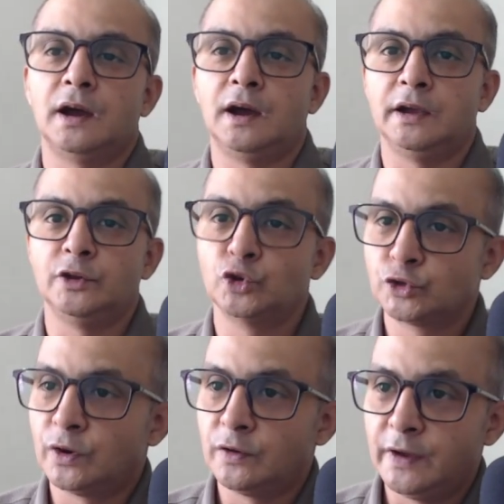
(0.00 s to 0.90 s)

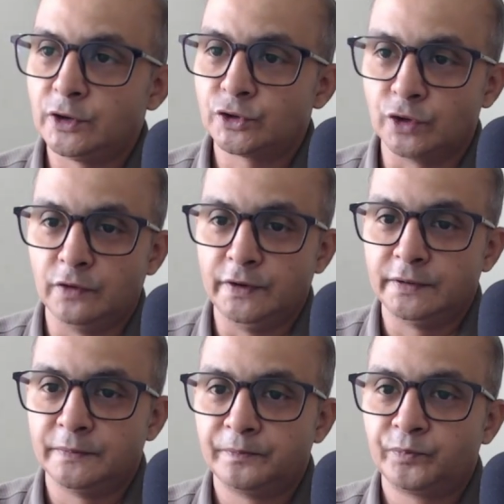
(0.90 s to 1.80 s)
usual way to solve
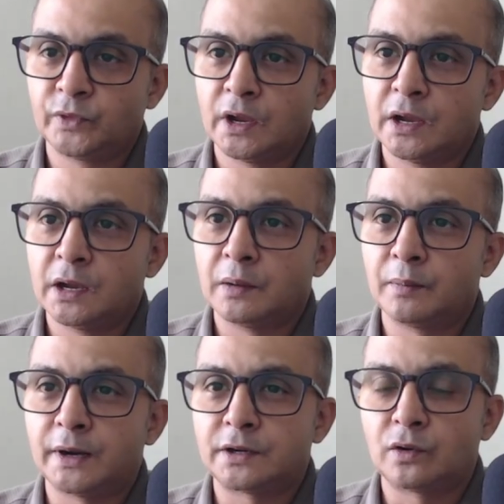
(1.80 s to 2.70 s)
it.
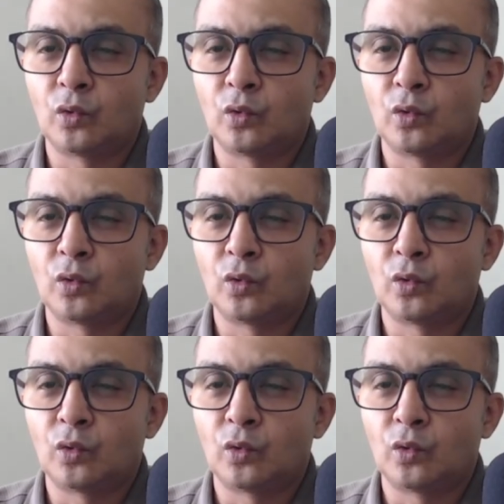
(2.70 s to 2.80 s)
But